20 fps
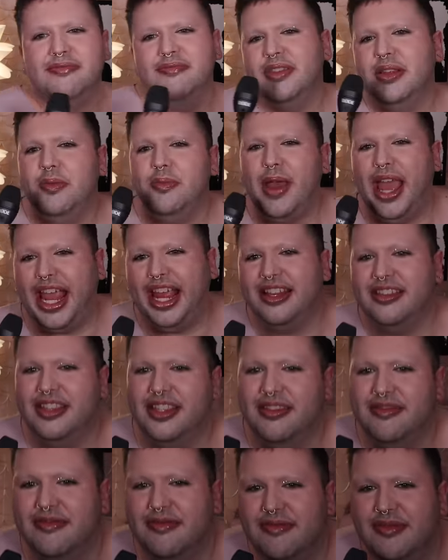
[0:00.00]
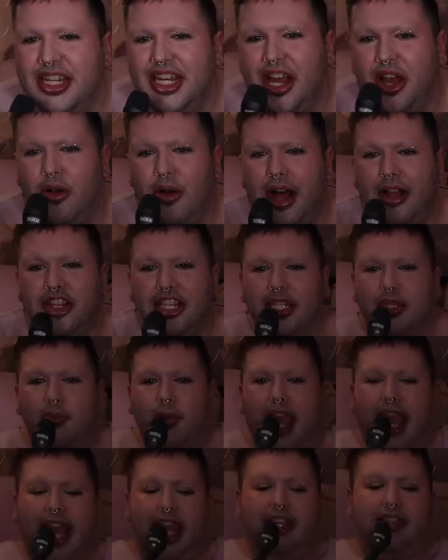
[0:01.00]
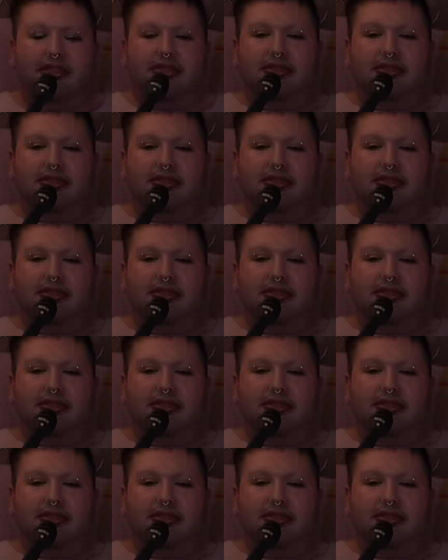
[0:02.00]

going to wait. You know, I'll just wait.